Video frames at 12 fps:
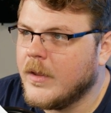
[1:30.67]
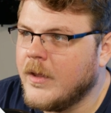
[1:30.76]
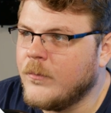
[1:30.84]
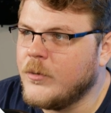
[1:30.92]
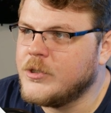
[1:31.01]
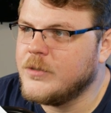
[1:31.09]

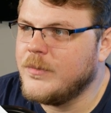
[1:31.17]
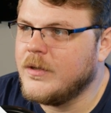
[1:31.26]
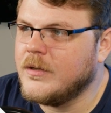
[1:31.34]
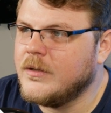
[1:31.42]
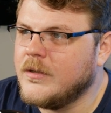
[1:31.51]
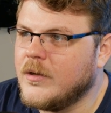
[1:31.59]
And we should be
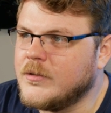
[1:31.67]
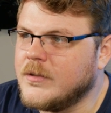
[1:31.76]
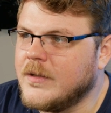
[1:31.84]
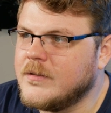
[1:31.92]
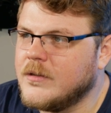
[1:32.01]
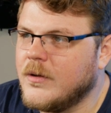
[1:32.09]
good to go.
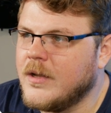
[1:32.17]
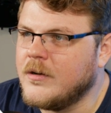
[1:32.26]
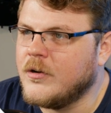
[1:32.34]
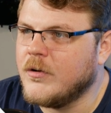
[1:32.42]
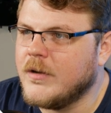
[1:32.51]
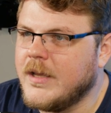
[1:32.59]
So let's go ahead
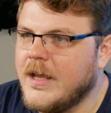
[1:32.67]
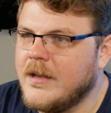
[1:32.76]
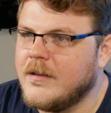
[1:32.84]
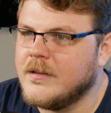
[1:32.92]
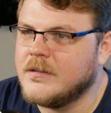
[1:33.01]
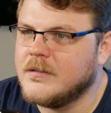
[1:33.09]
and
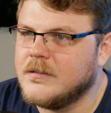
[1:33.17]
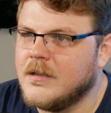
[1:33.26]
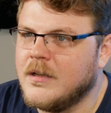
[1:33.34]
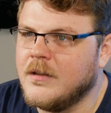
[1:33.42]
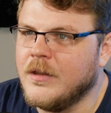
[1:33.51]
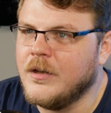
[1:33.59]
create this
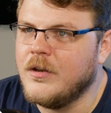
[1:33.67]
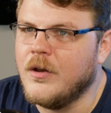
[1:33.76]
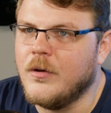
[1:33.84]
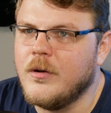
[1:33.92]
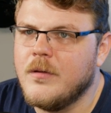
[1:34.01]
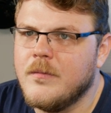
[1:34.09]
uh,
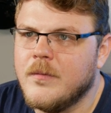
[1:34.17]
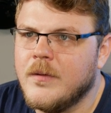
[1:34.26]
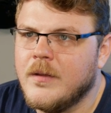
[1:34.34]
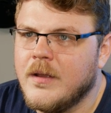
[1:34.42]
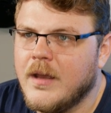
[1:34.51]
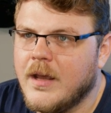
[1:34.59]
Linode.
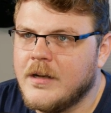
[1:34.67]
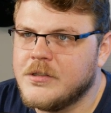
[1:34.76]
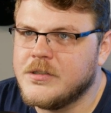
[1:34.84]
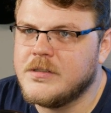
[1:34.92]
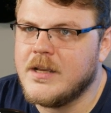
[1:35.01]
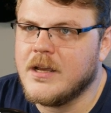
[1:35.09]
And it
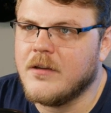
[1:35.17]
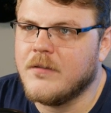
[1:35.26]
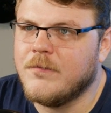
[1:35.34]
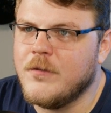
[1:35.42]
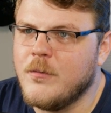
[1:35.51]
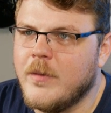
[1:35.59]
should take a
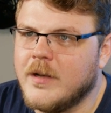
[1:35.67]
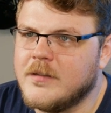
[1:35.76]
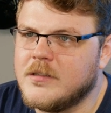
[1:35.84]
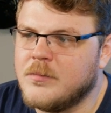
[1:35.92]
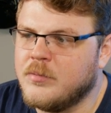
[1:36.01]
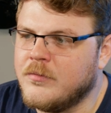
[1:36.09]
few minutes
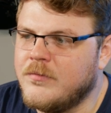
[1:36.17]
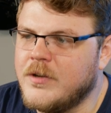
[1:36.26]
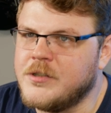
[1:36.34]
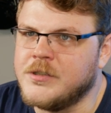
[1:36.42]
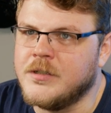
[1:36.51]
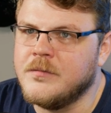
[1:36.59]
to
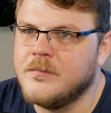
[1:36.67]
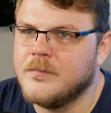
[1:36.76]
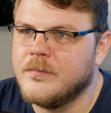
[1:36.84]
provision.